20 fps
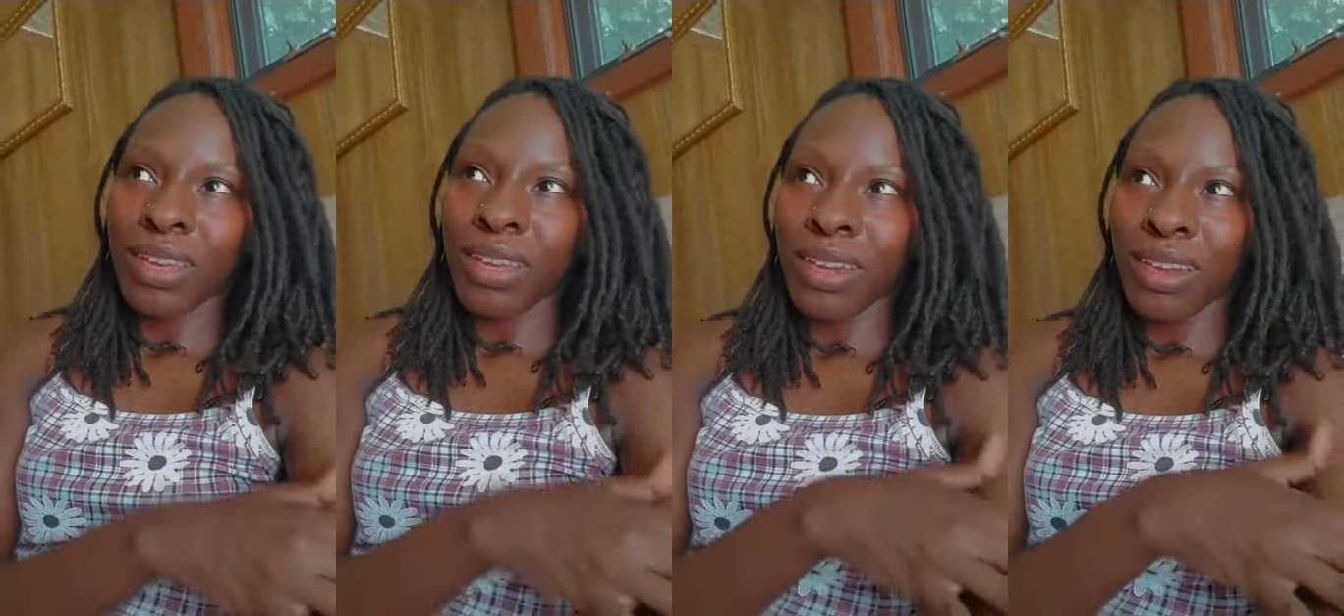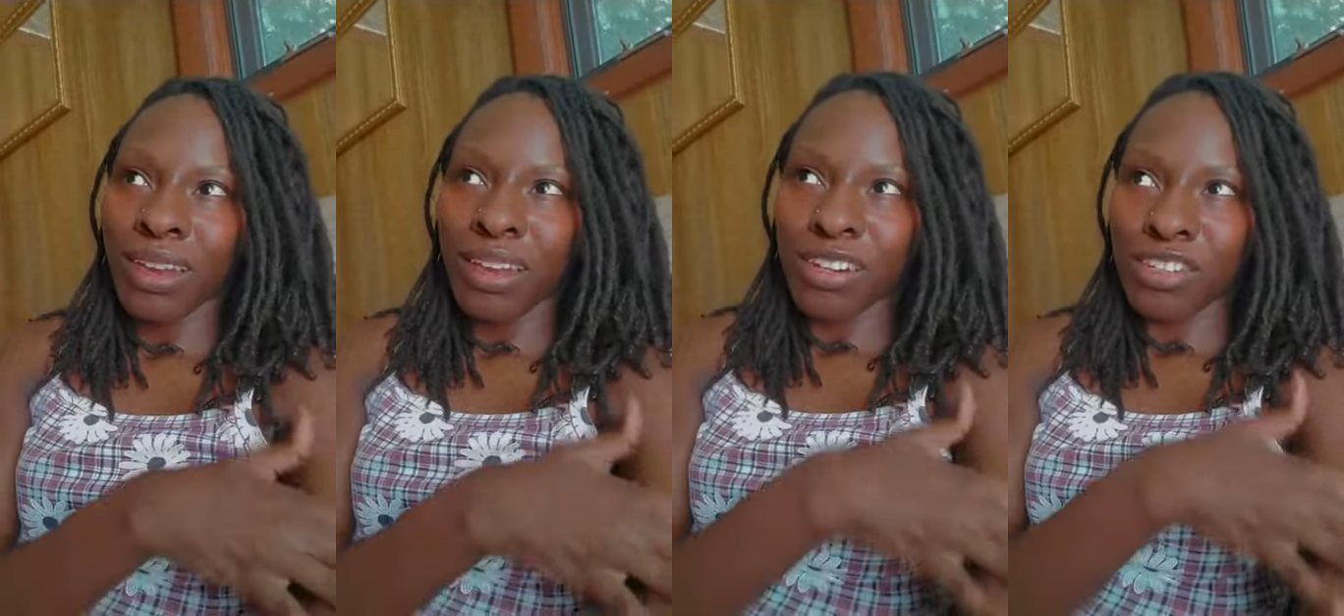
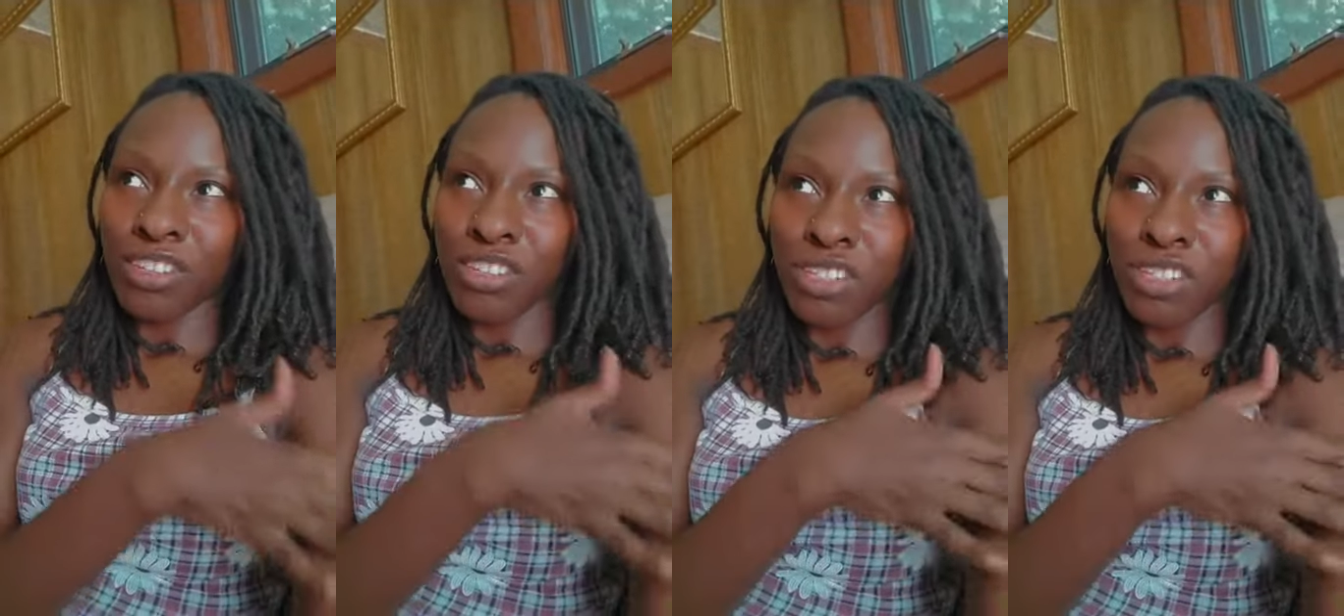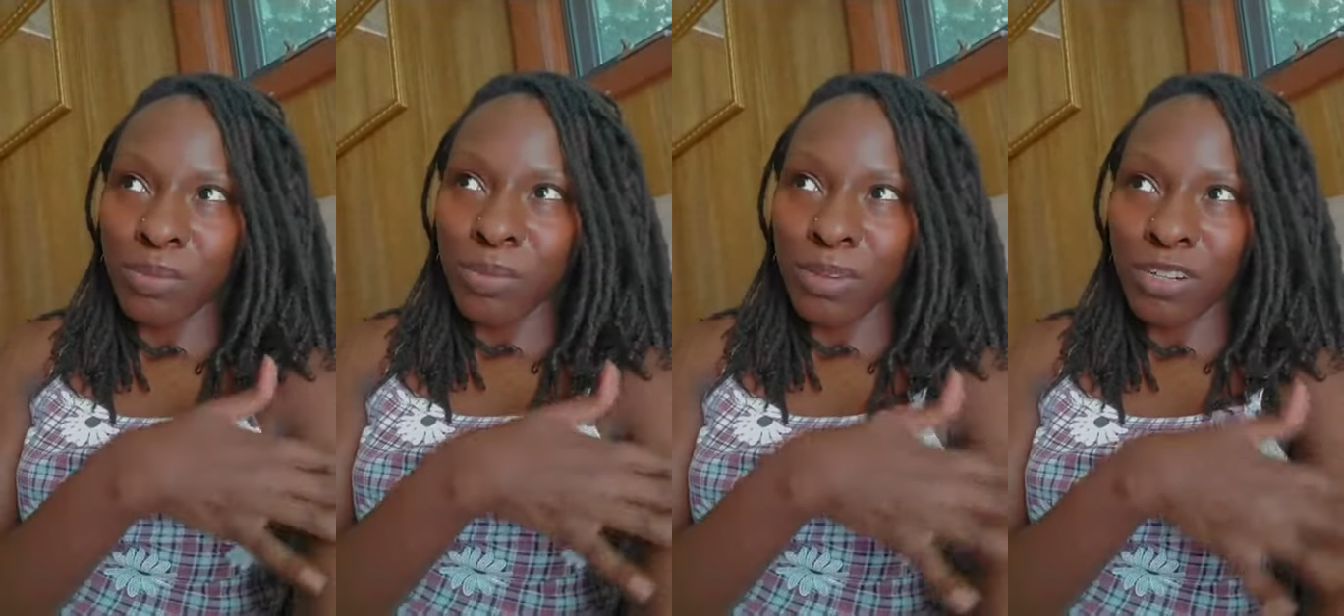And it's
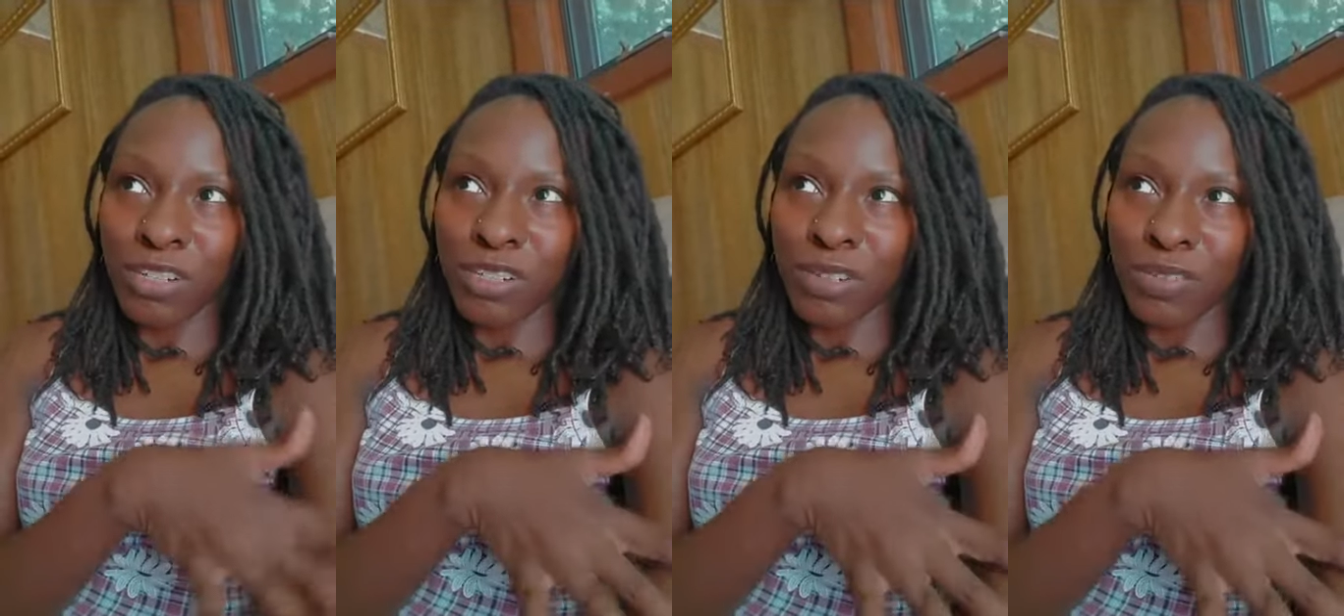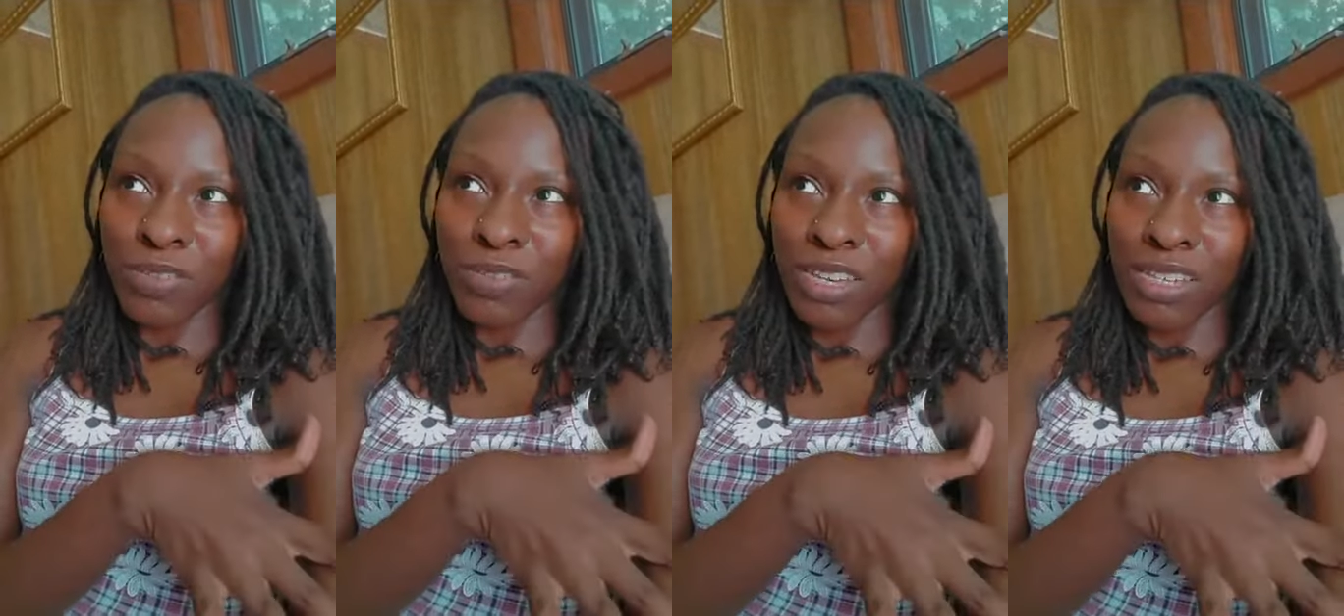just a bunch
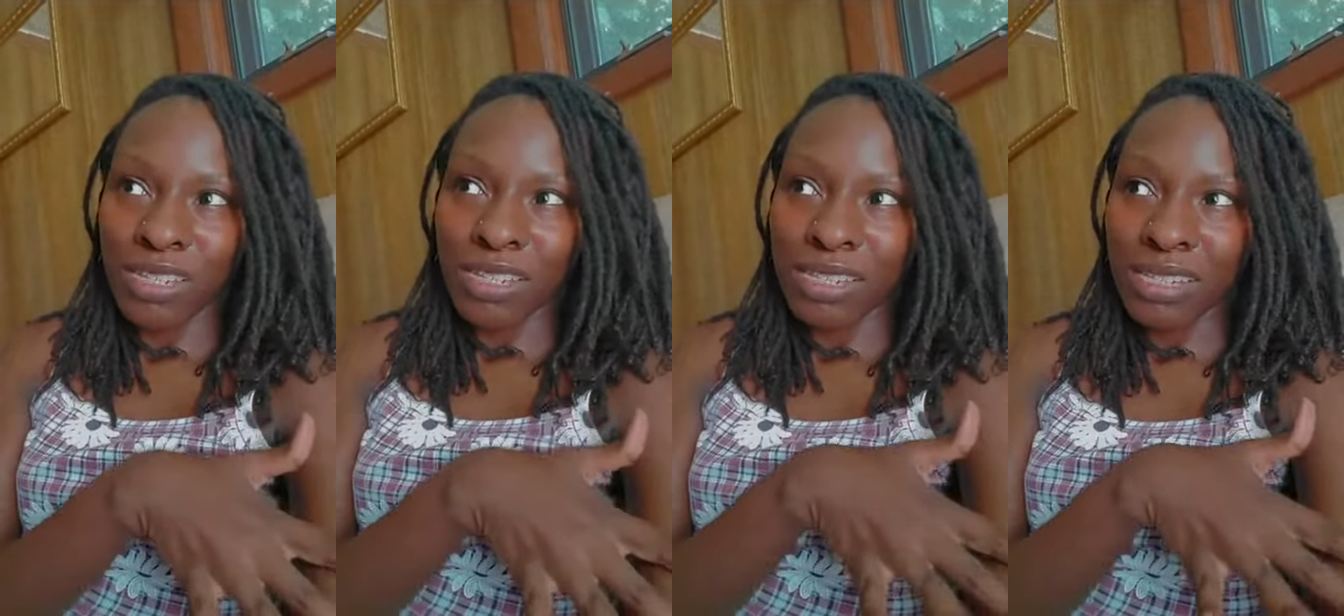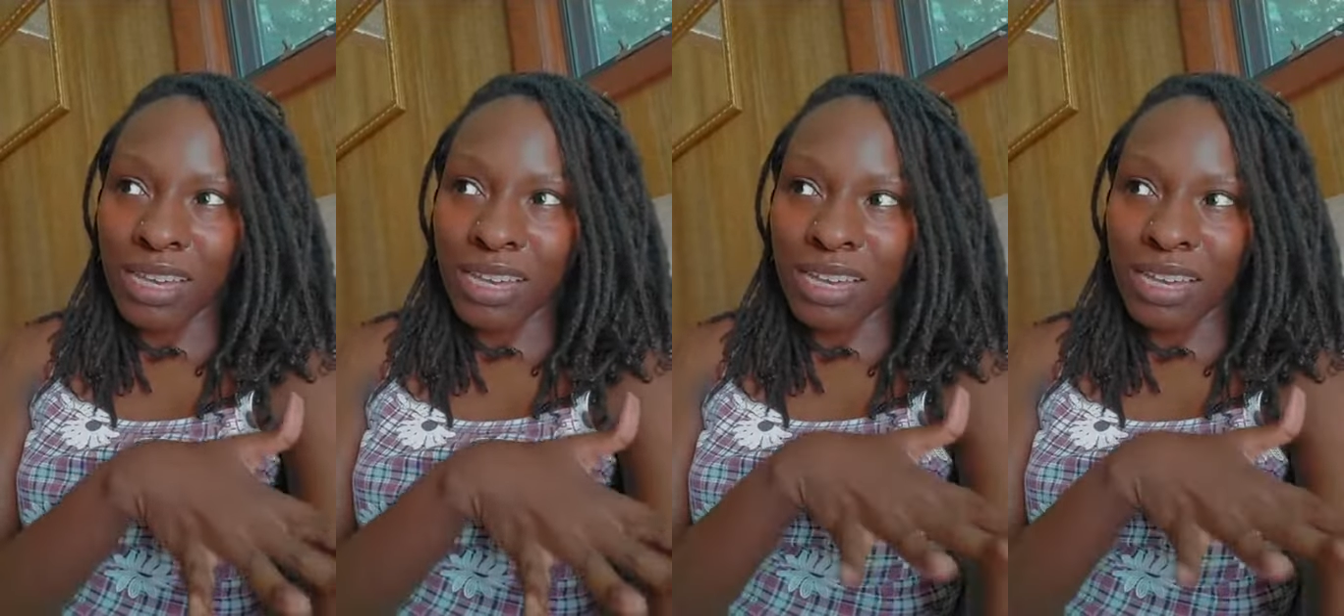of
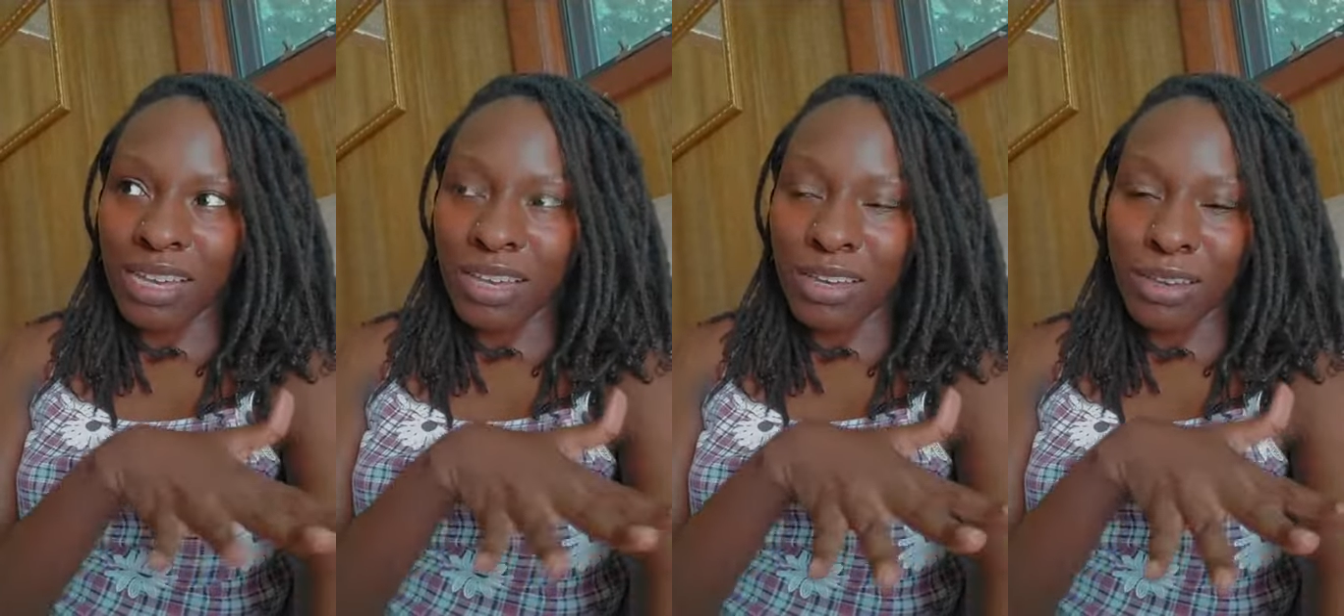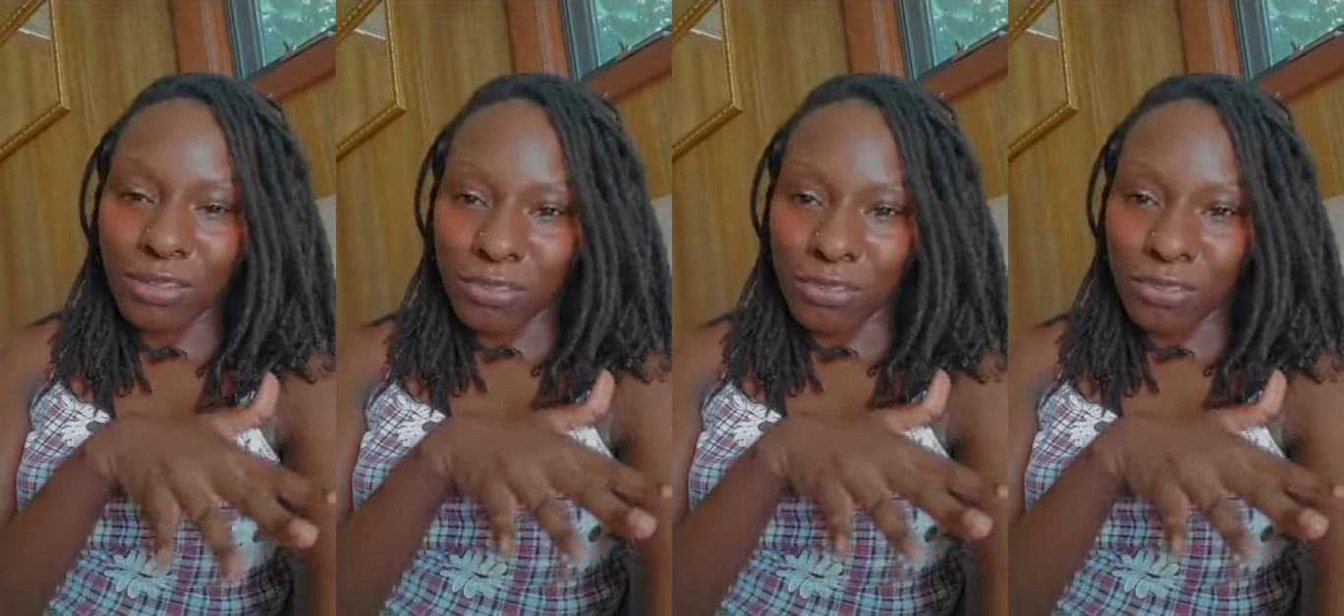us uh,